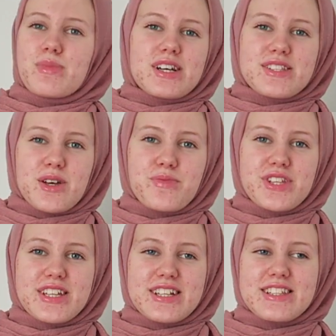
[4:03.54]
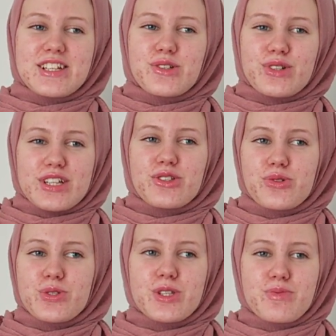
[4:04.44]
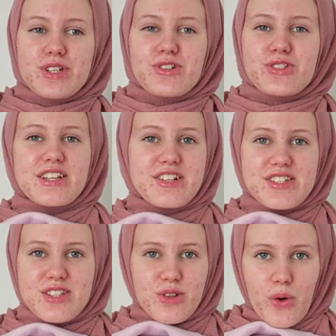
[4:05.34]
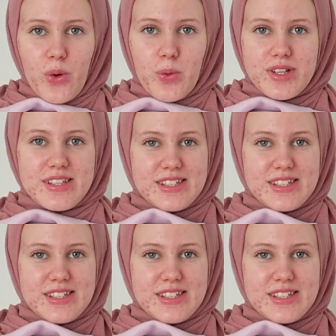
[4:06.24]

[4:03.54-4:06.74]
buy something and then you can use it because it doesn't go with